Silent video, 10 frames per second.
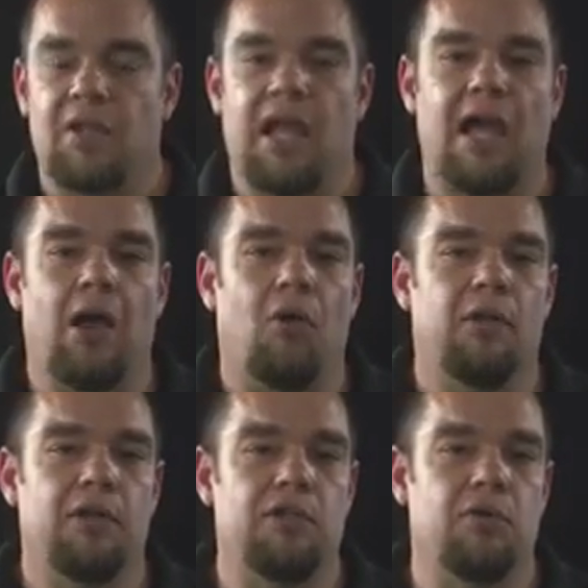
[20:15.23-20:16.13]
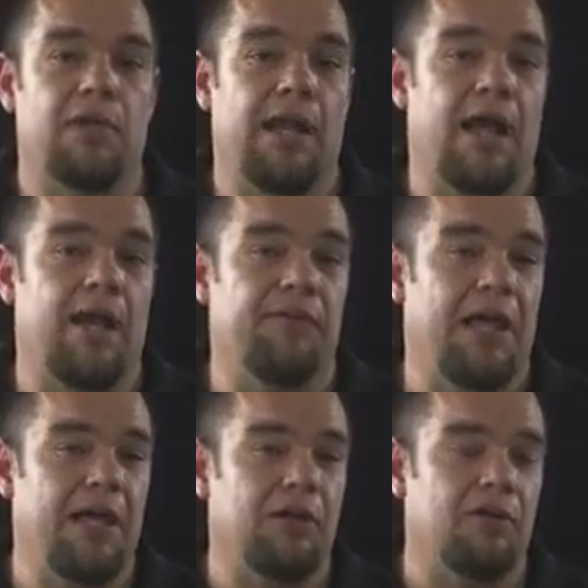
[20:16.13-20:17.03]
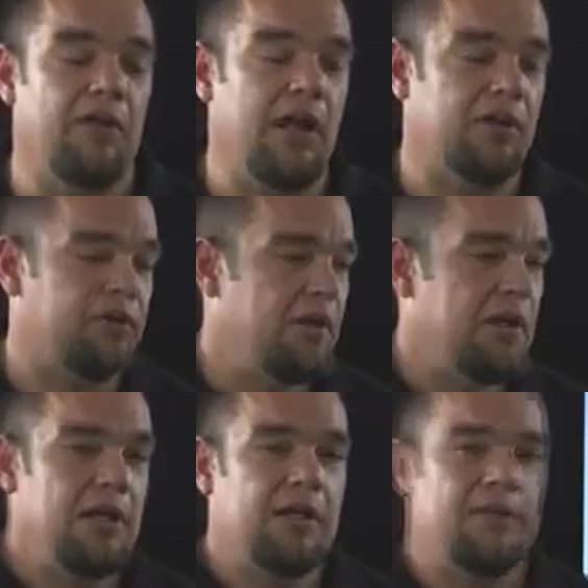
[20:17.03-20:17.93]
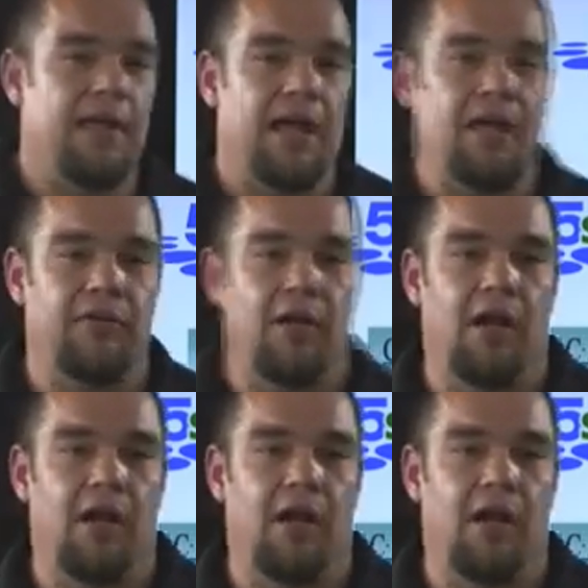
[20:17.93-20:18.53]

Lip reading: how you could have anchor text that